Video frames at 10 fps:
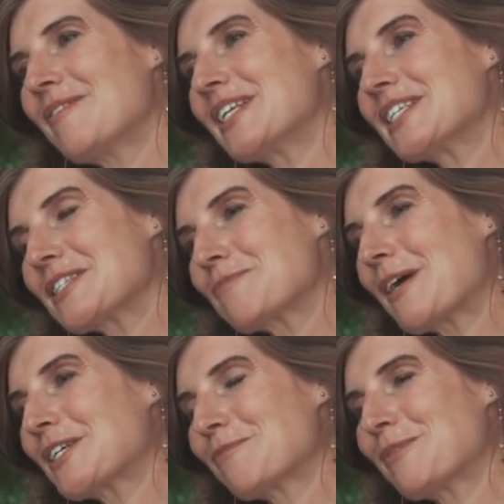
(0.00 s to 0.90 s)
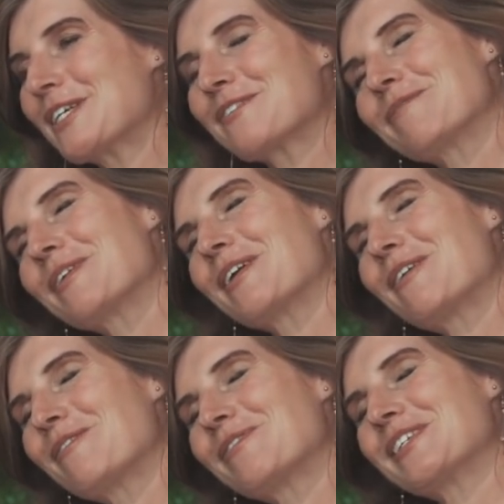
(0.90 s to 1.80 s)
it's a special place for me,
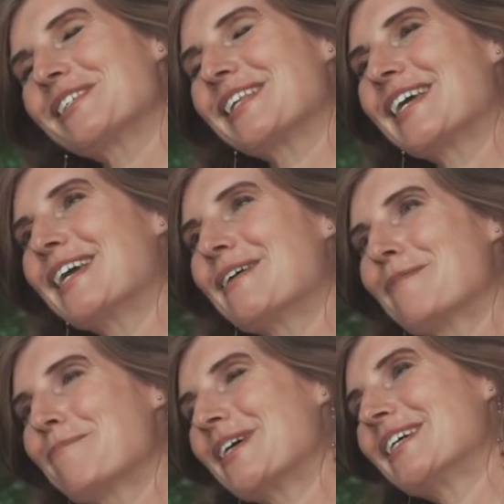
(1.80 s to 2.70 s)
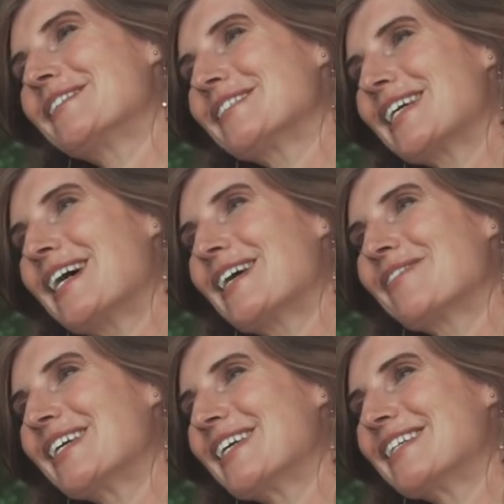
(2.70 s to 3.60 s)
obviously, but, I
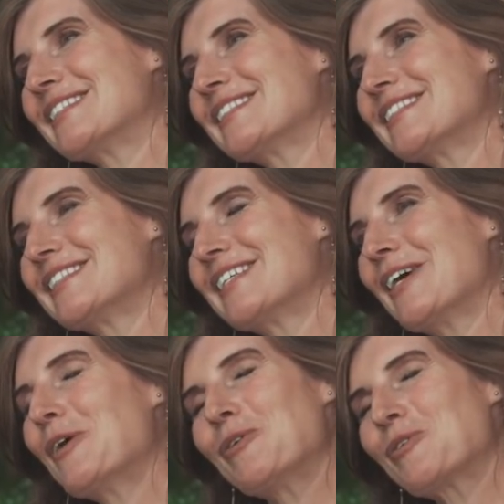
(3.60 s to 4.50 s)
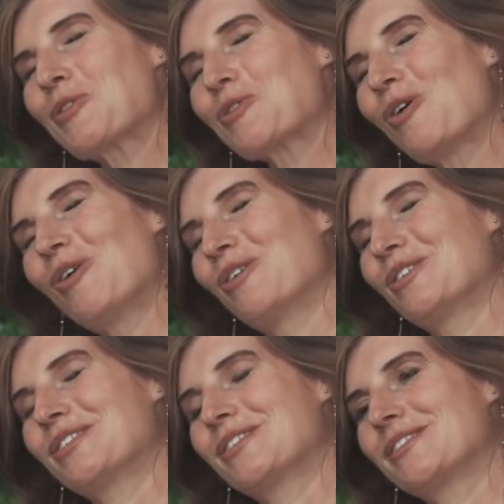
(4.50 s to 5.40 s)
mean, who'd have
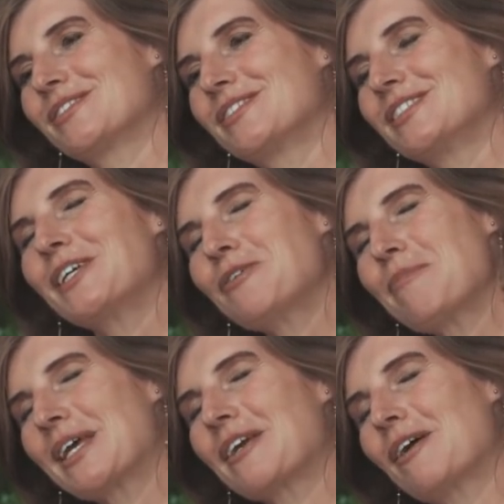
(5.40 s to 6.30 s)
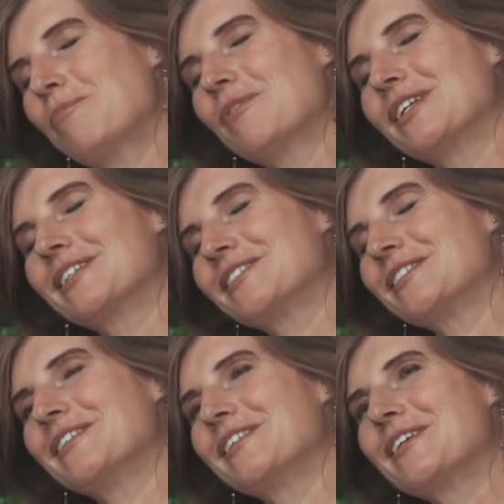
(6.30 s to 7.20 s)
thought? You couldn't make it up, really, could
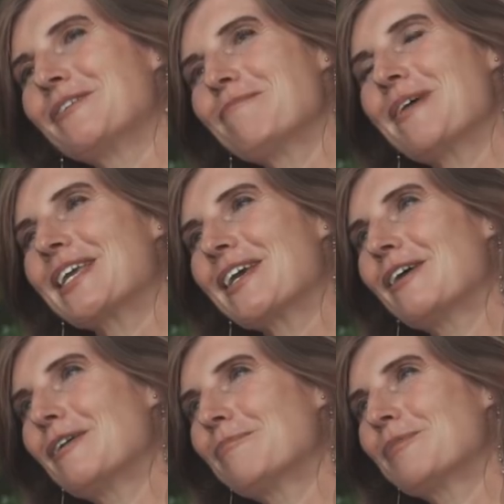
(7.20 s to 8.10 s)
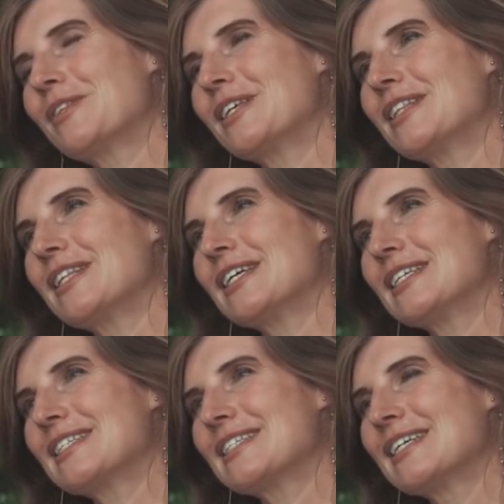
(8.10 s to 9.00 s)
you? You couldn't make it up that
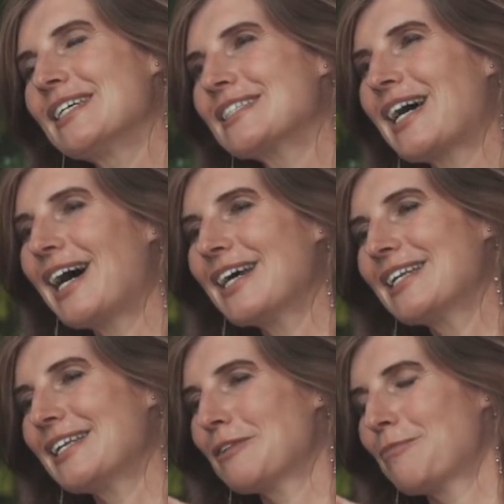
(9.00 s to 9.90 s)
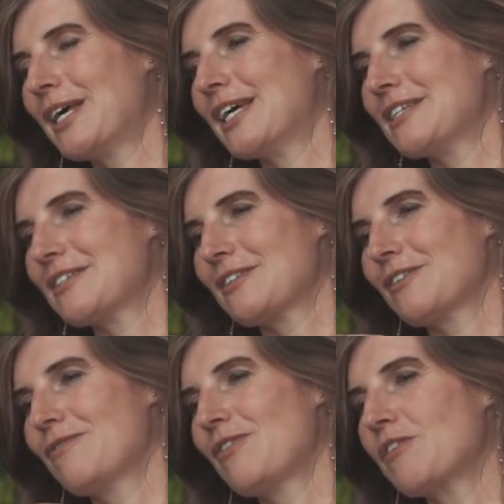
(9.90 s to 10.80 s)
this tiny little place
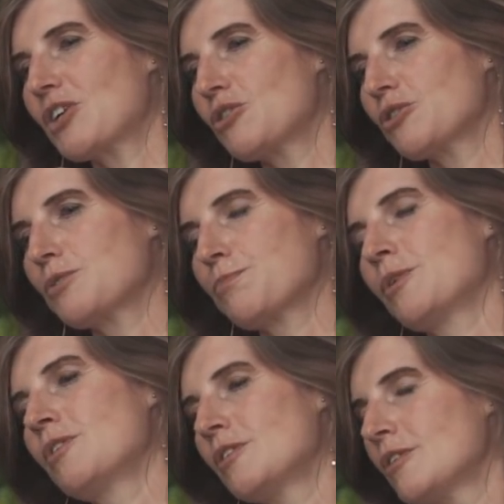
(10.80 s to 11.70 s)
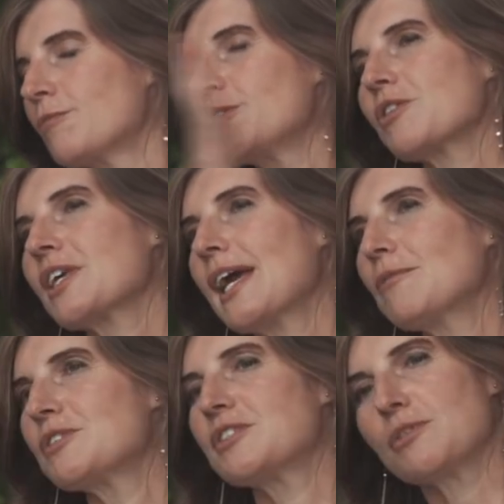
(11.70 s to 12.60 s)
on the very cusp, with other
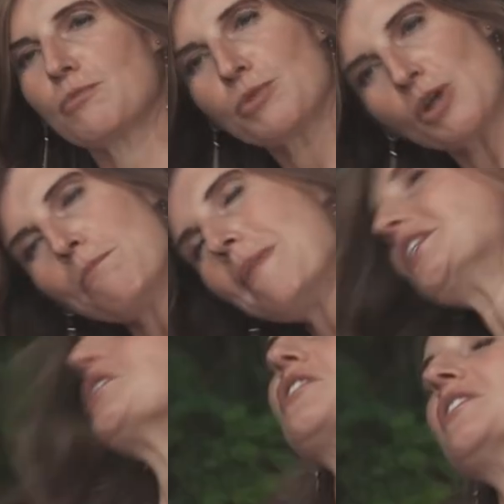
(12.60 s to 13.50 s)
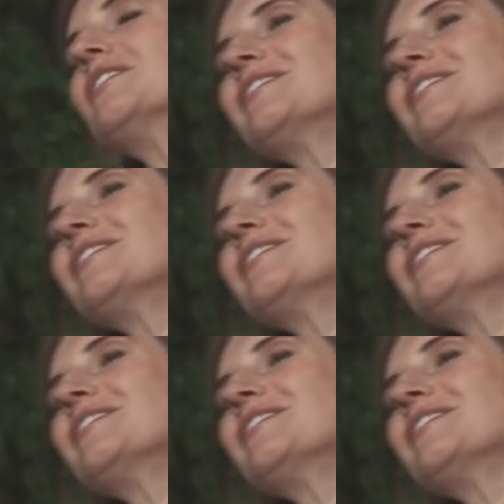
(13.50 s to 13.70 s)
counties that we don't mention,